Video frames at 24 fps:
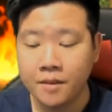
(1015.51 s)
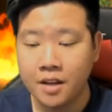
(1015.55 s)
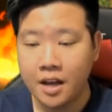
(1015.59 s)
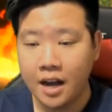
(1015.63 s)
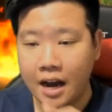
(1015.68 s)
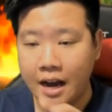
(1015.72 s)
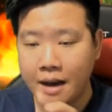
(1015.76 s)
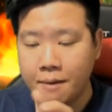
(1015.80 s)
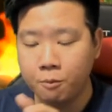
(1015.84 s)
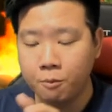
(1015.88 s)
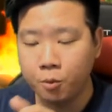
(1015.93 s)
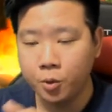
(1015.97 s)

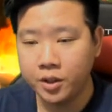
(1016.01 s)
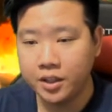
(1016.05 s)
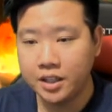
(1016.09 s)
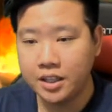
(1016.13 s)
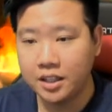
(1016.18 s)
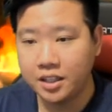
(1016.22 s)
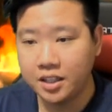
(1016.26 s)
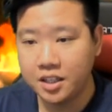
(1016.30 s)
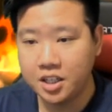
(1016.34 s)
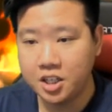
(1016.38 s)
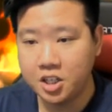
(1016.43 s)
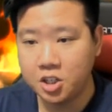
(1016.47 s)
I'm really
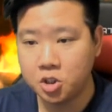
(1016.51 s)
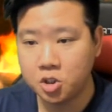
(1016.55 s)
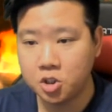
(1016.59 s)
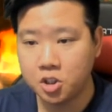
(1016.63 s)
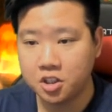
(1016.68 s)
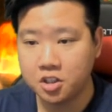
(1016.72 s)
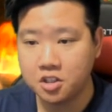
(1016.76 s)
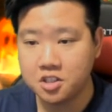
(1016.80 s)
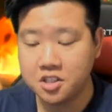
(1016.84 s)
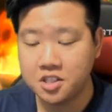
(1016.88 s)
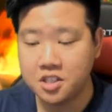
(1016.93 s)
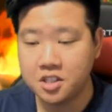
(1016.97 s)
leaning into the
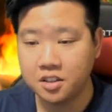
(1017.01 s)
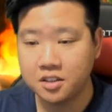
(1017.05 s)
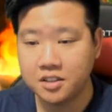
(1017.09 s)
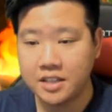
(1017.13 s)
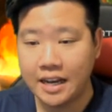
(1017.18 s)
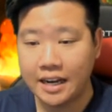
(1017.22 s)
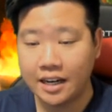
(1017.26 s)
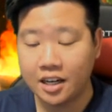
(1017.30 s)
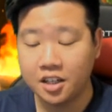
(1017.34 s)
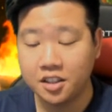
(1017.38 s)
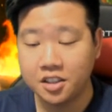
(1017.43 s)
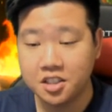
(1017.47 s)
concealed
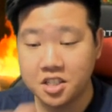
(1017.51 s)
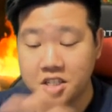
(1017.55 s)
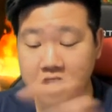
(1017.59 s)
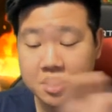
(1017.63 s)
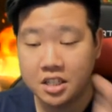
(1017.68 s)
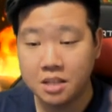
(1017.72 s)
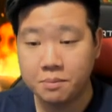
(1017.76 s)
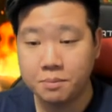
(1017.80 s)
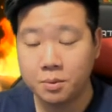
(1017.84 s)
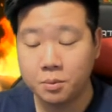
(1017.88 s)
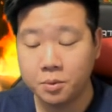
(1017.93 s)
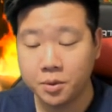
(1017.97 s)
dagger. This is
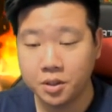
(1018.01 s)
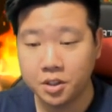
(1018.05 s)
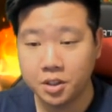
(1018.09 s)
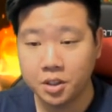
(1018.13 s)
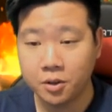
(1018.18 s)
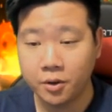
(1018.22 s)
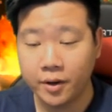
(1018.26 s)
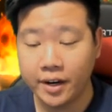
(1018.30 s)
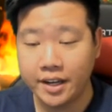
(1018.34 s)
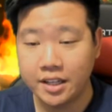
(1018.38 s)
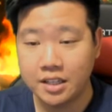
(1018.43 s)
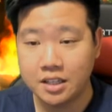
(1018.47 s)
going to be really
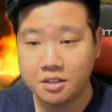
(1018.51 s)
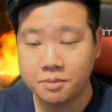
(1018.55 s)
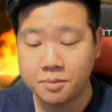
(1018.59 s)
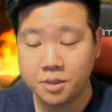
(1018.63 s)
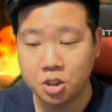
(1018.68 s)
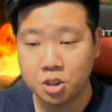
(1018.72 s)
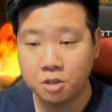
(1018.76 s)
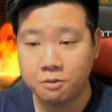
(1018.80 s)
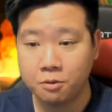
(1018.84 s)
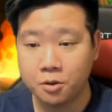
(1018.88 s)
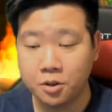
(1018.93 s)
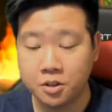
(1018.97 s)
great,
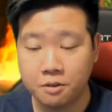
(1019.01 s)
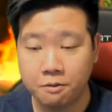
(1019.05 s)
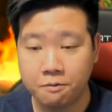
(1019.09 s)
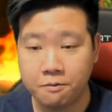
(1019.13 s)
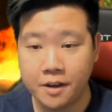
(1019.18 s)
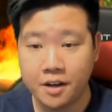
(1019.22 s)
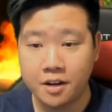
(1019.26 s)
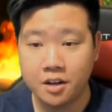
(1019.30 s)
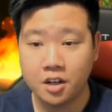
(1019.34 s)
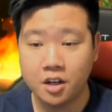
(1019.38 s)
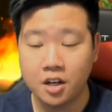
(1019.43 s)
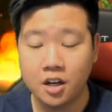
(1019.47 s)
especially for a
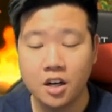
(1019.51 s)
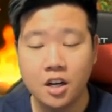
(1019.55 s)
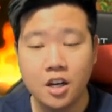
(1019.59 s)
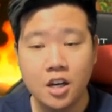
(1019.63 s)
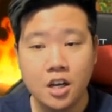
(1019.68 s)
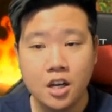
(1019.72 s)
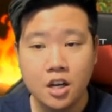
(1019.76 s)
defender.